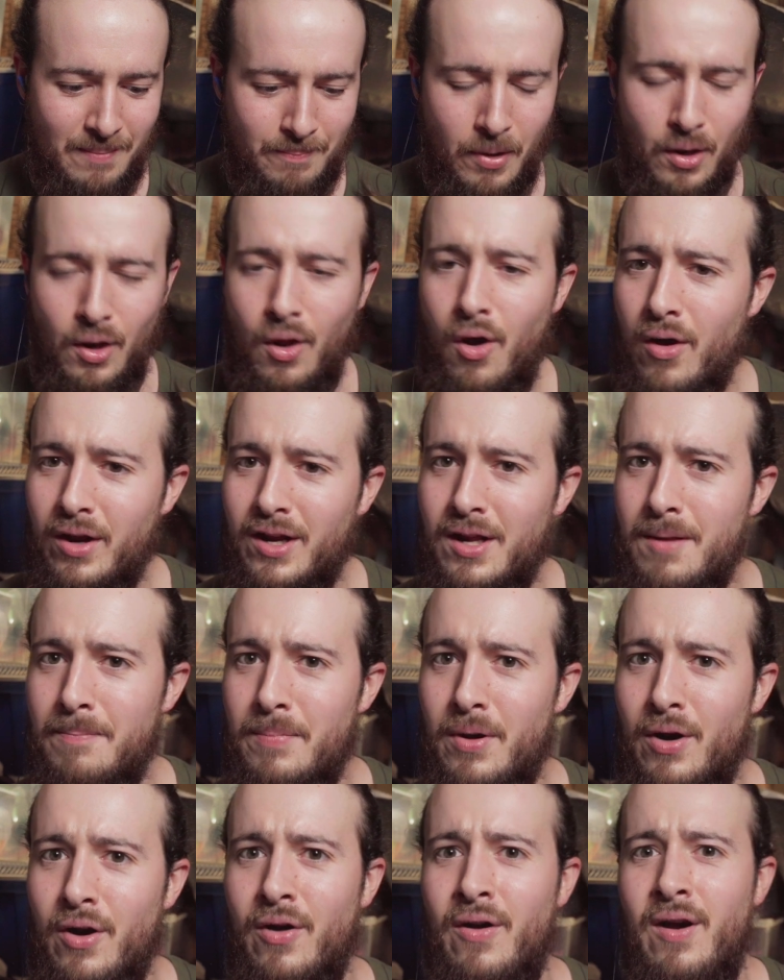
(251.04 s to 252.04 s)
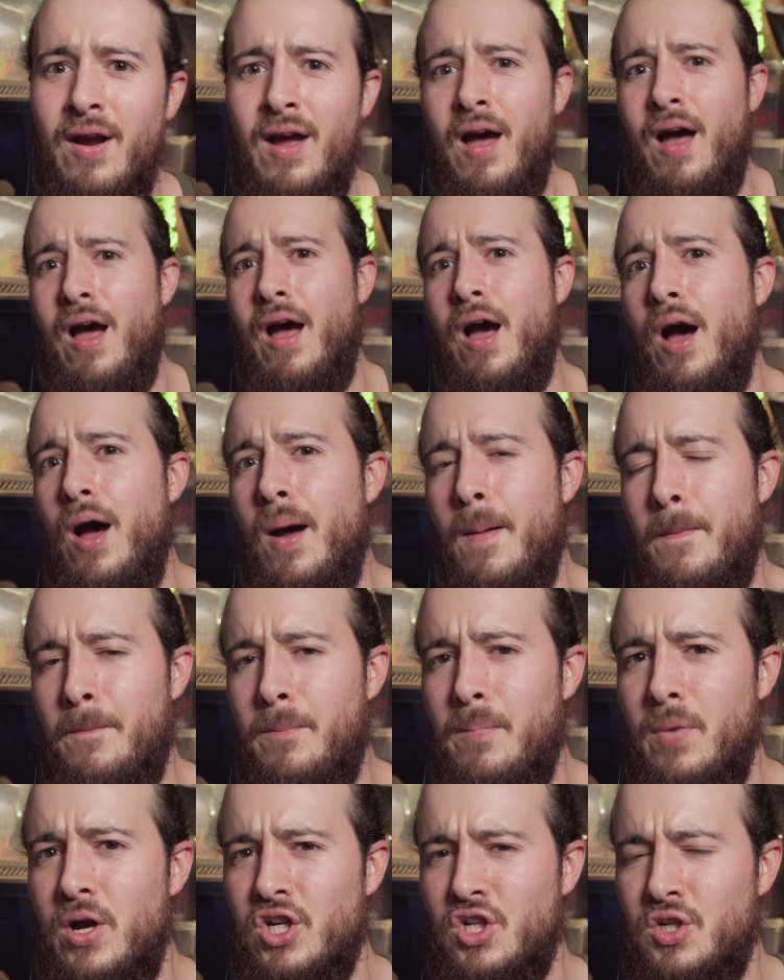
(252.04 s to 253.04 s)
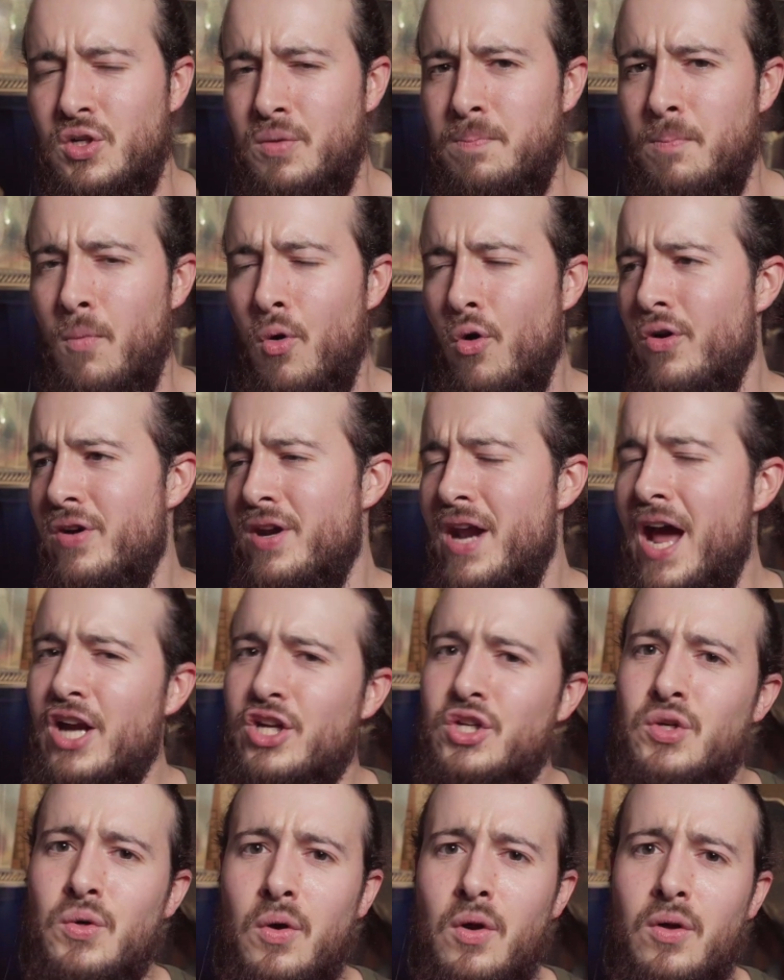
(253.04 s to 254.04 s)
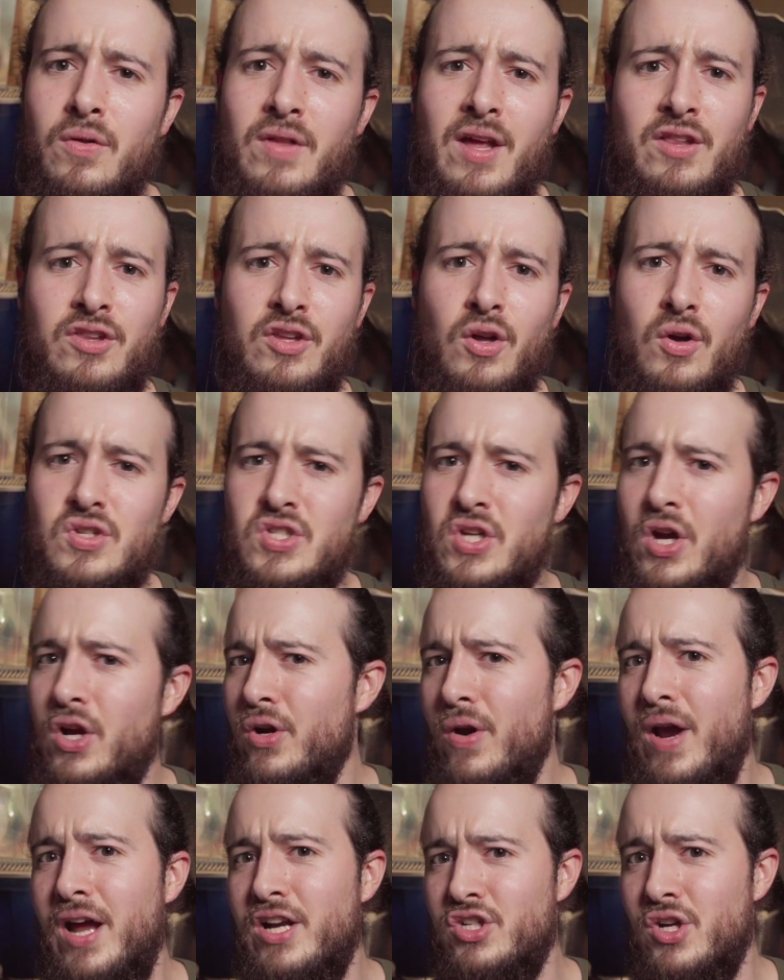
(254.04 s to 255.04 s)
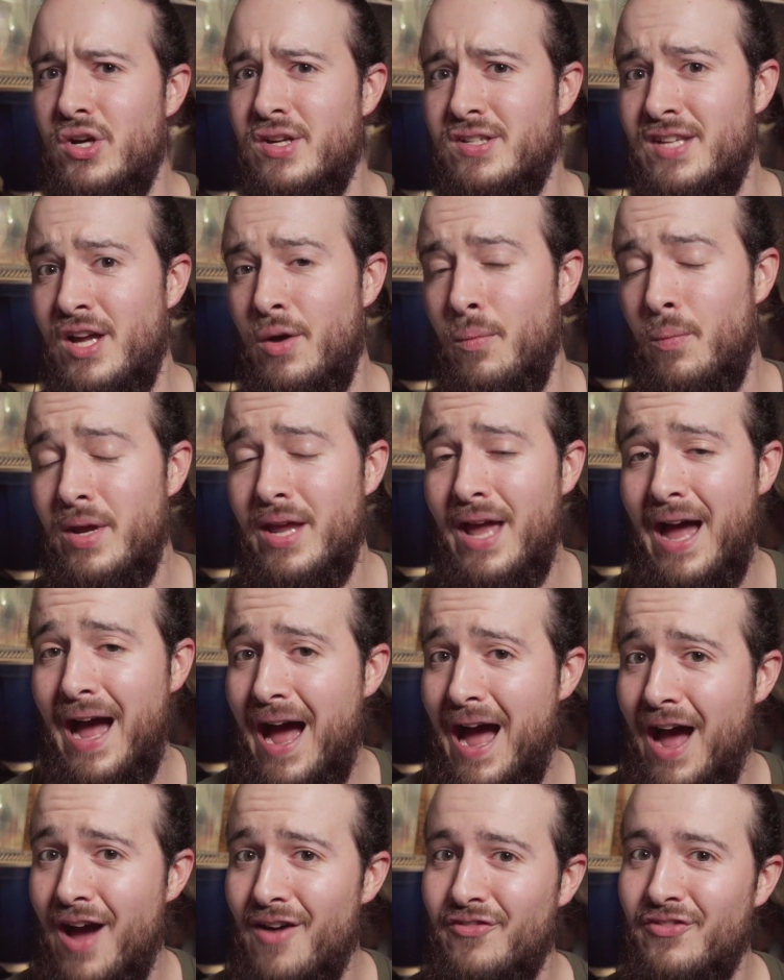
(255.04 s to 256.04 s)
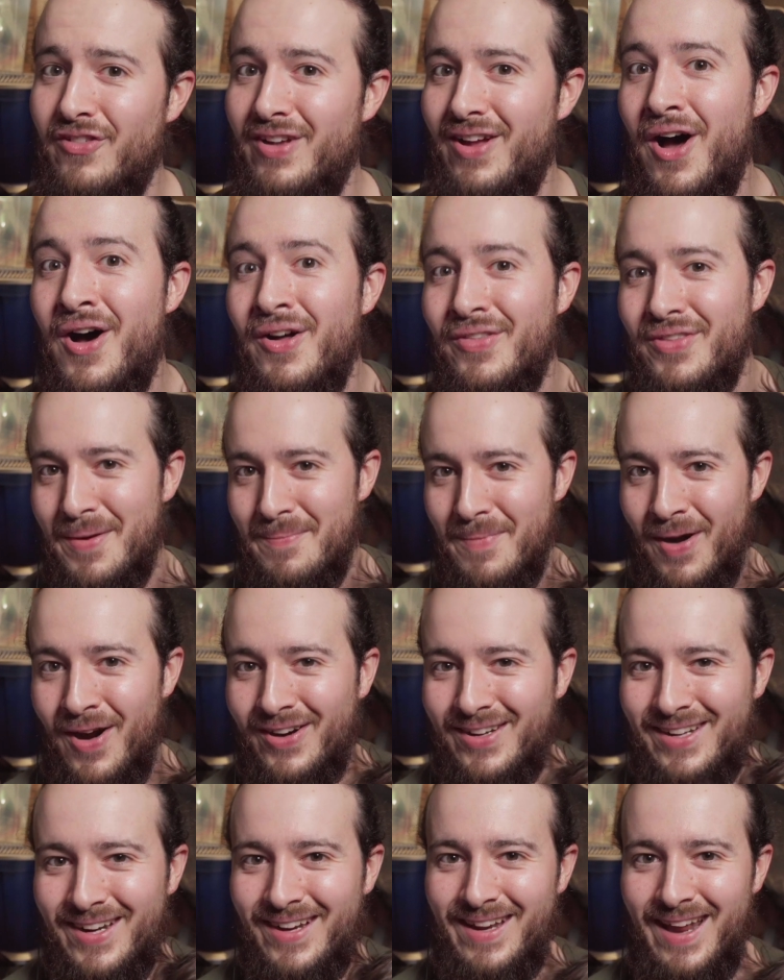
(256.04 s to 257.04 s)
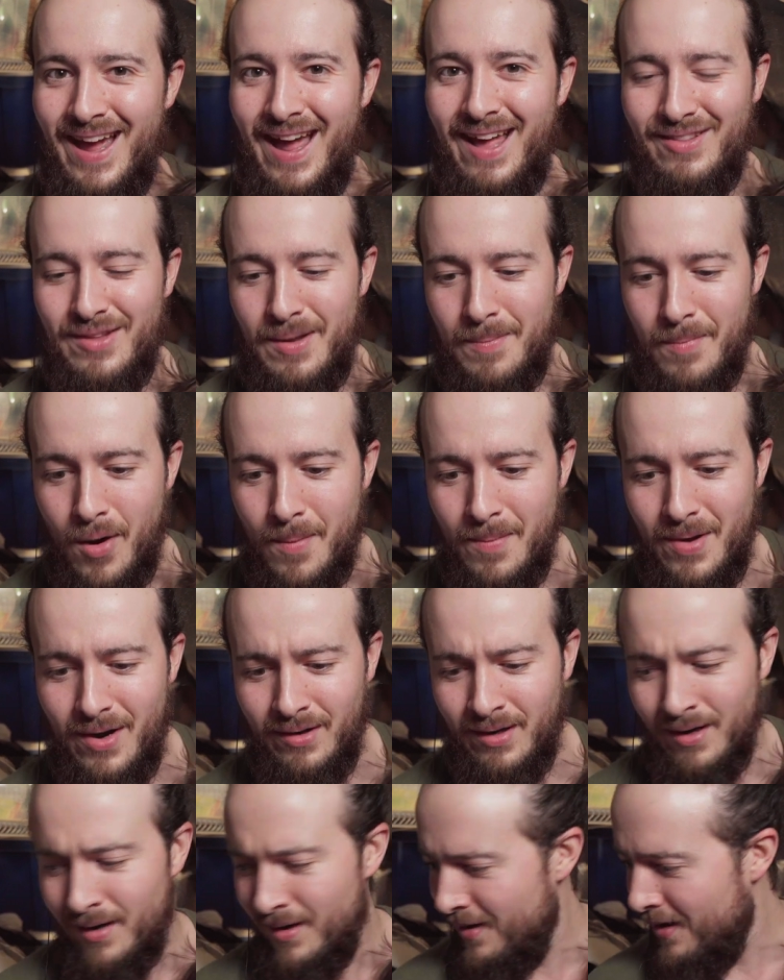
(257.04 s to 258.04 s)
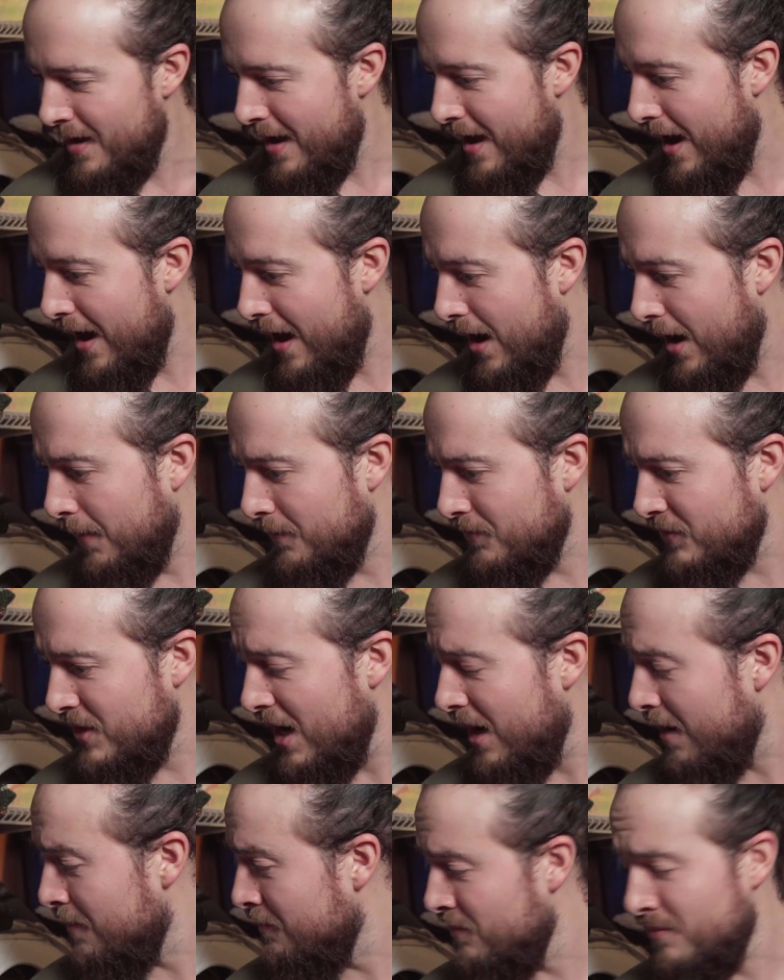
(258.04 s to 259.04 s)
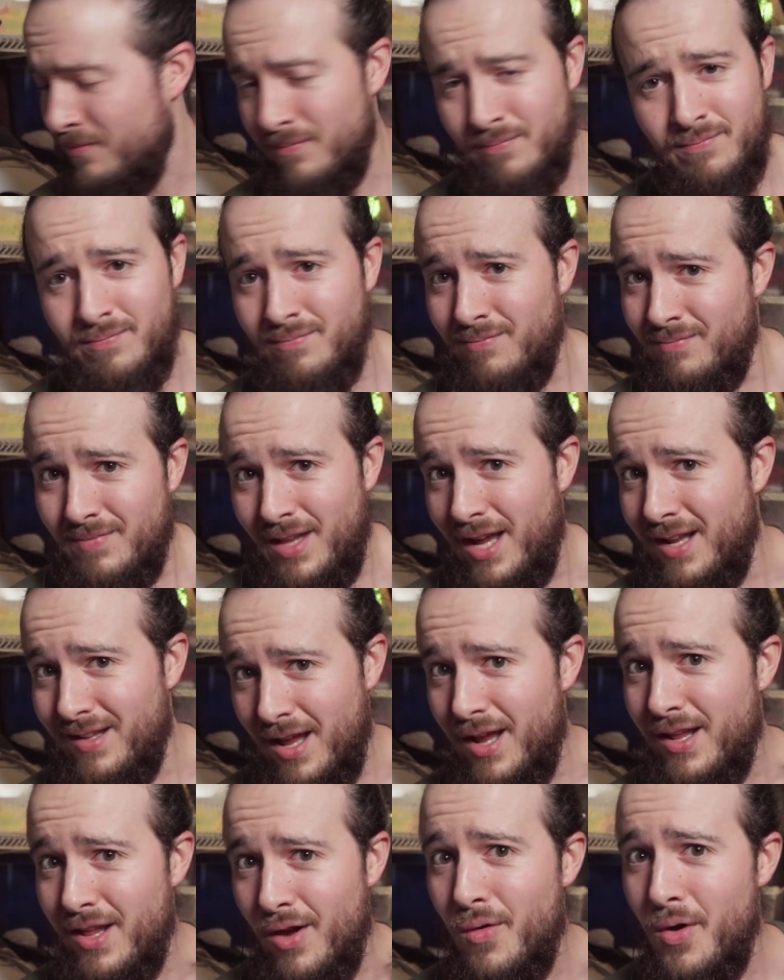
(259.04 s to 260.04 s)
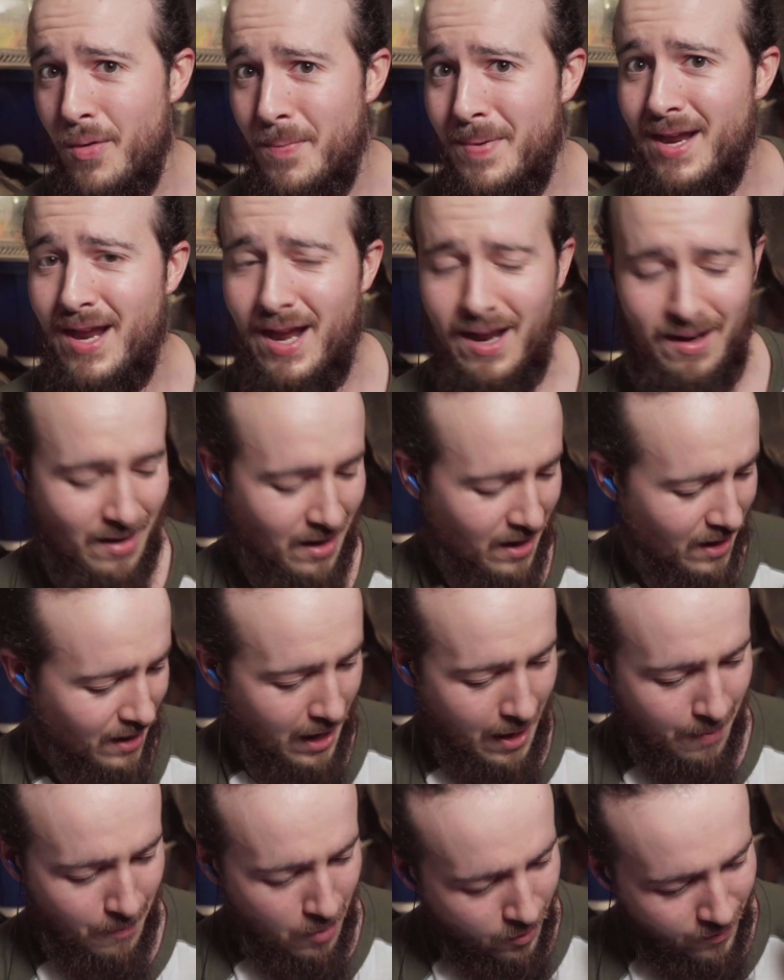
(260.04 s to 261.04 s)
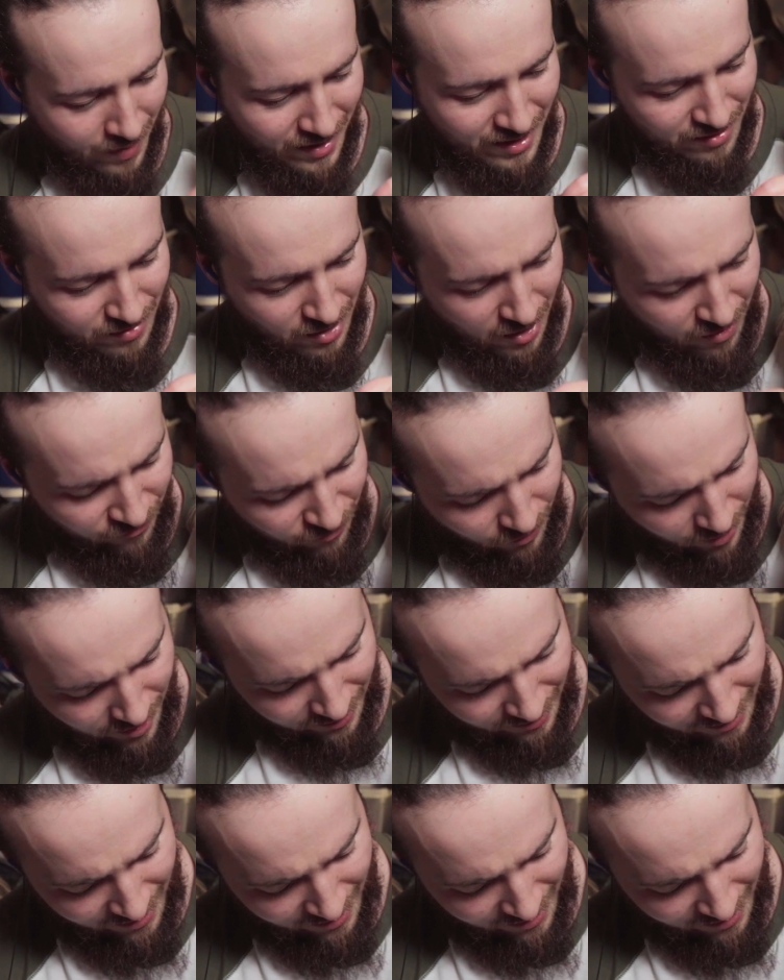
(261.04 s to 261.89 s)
belong in beer, much more natural than those other adjuncts that we have on the market at the moment. That will be it. I'm already done for it,